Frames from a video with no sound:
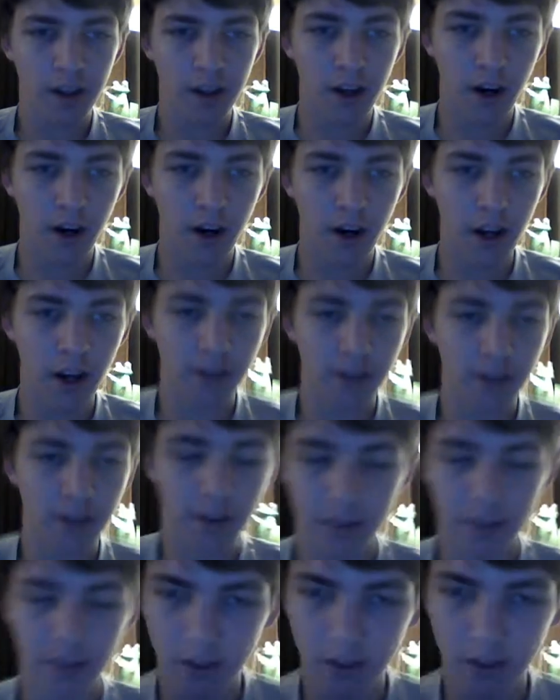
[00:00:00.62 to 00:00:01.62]
Alright,
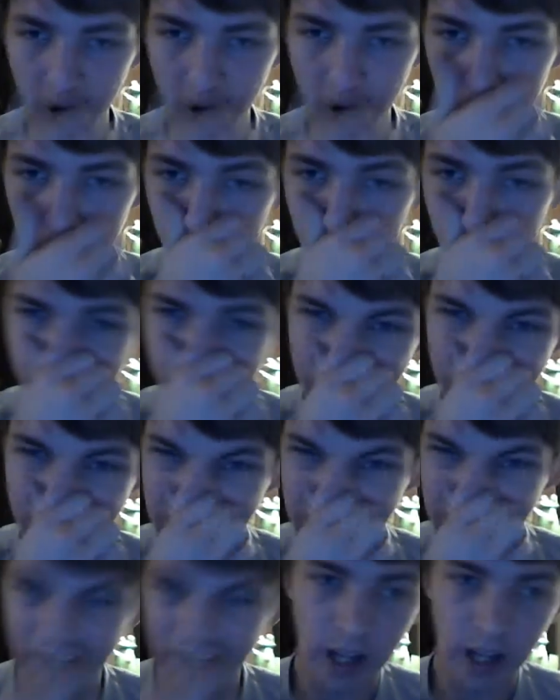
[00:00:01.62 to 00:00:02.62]
so
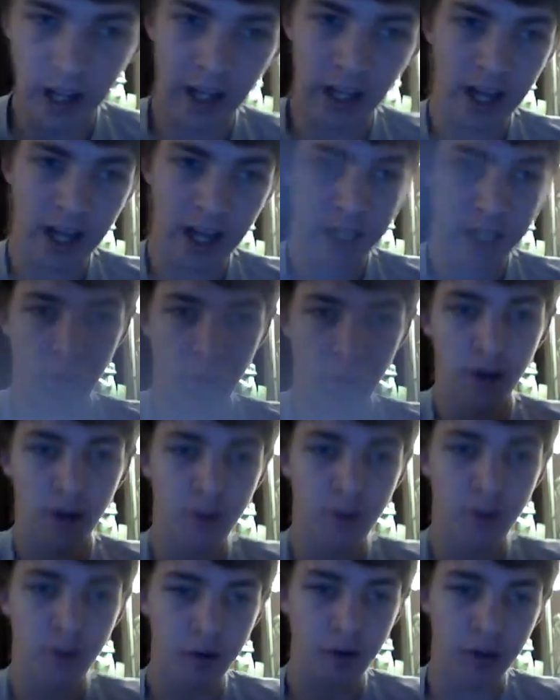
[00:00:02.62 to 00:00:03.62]
in the last part of
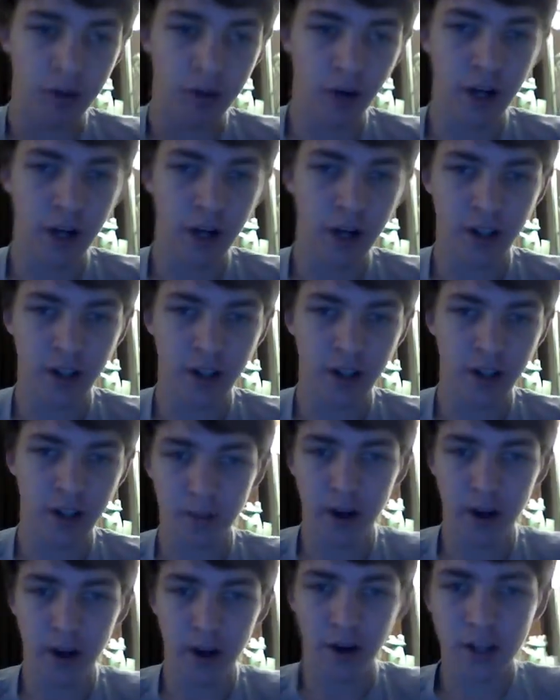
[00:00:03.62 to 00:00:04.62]
the review I talked
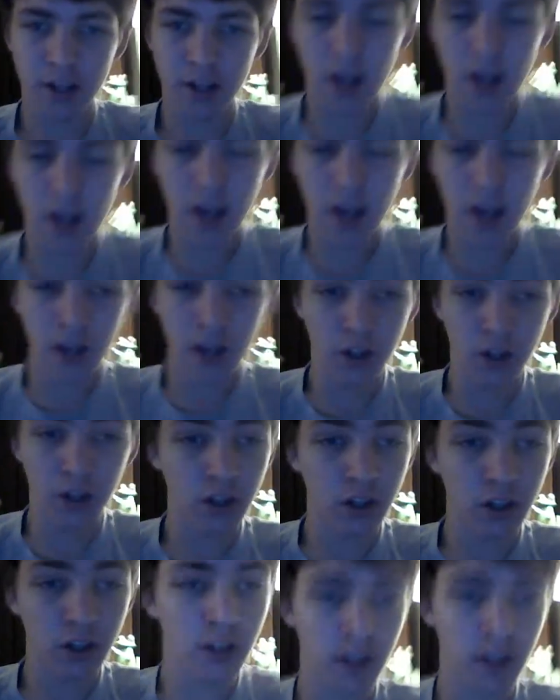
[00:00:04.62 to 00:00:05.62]
about the
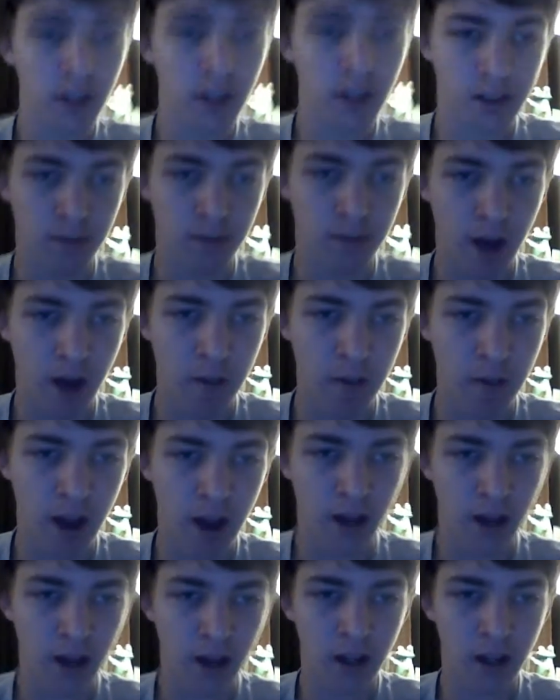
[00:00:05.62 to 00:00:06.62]
good things in
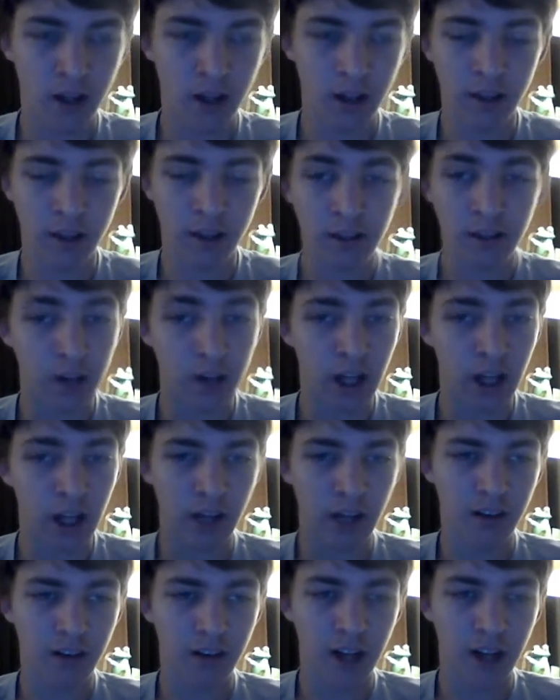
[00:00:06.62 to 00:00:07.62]
Batman and things that I
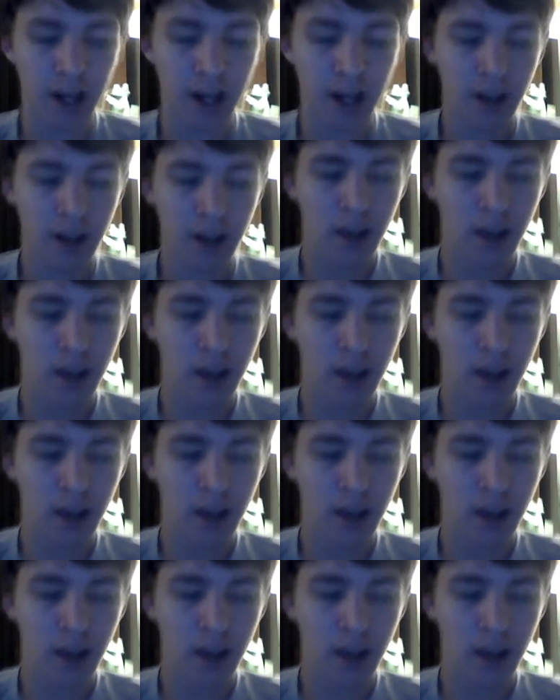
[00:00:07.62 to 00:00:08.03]
liked a lot.